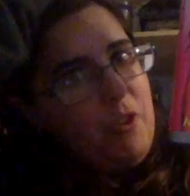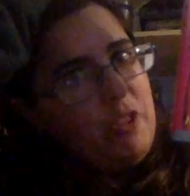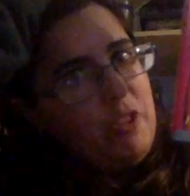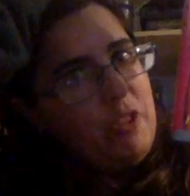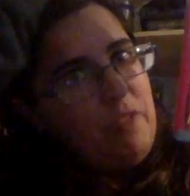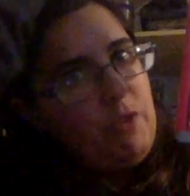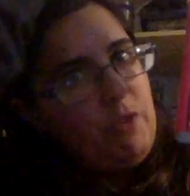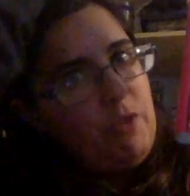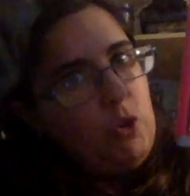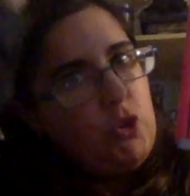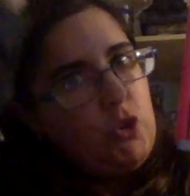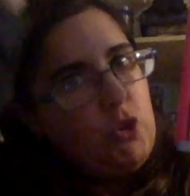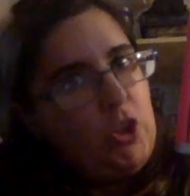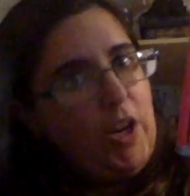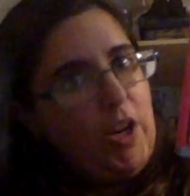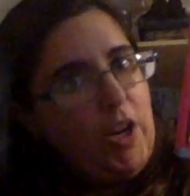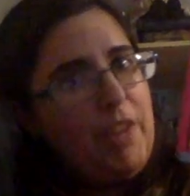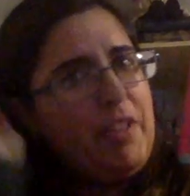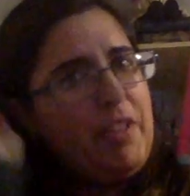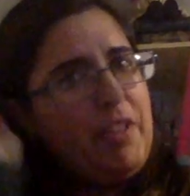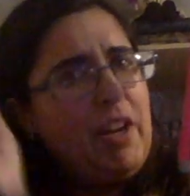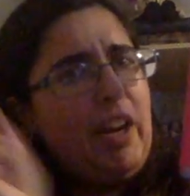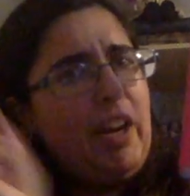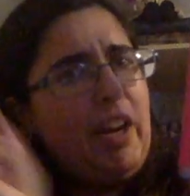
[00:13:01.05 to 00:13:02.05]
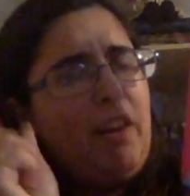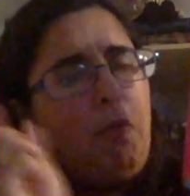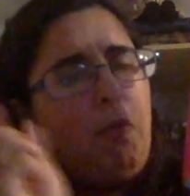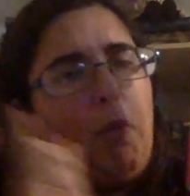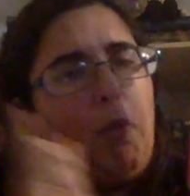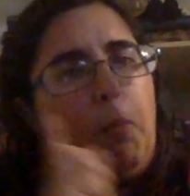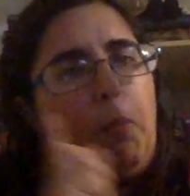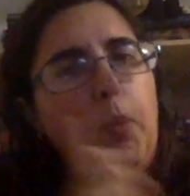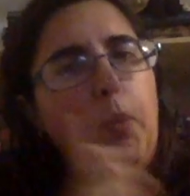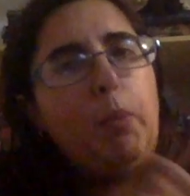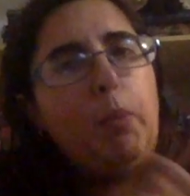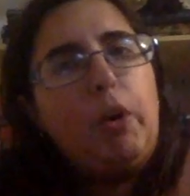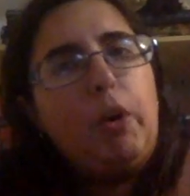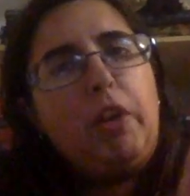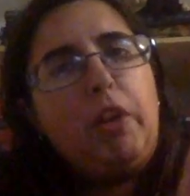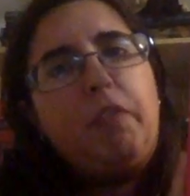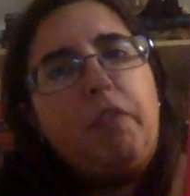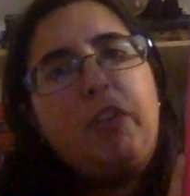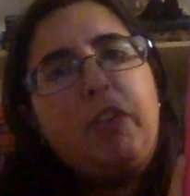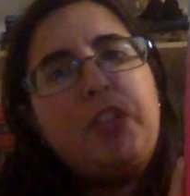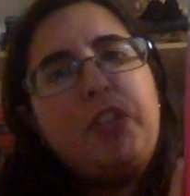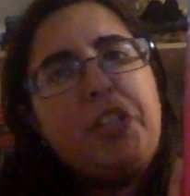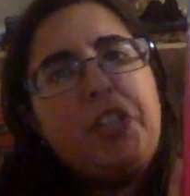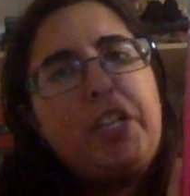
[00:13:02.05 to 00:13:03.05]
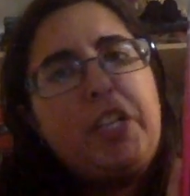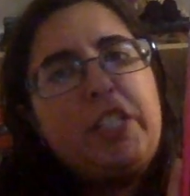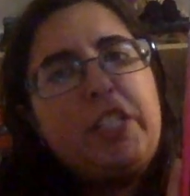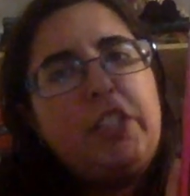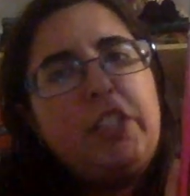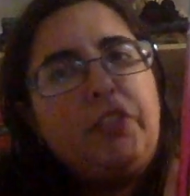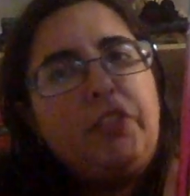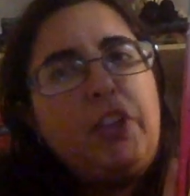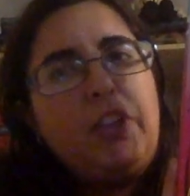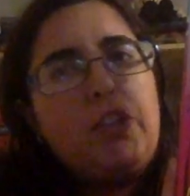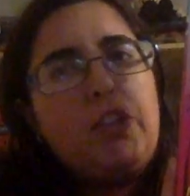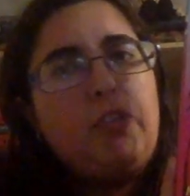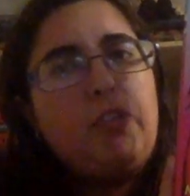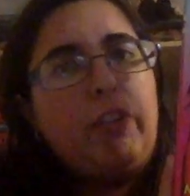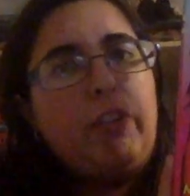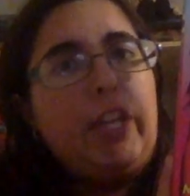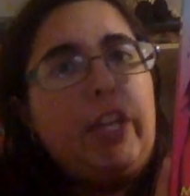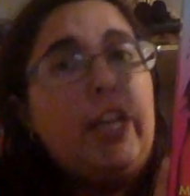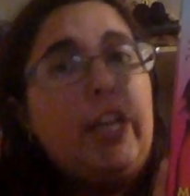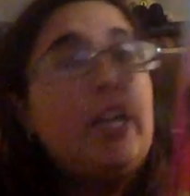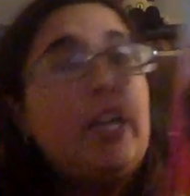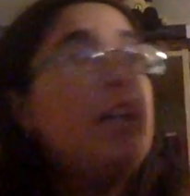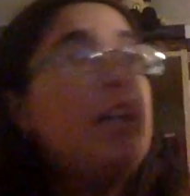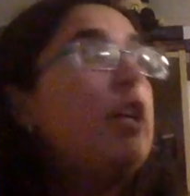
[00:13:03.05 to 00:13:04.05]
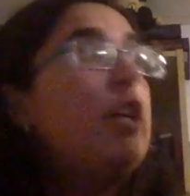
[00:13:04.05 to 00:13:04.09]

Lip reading: the future. I think I have one more book of hers that I still need to read.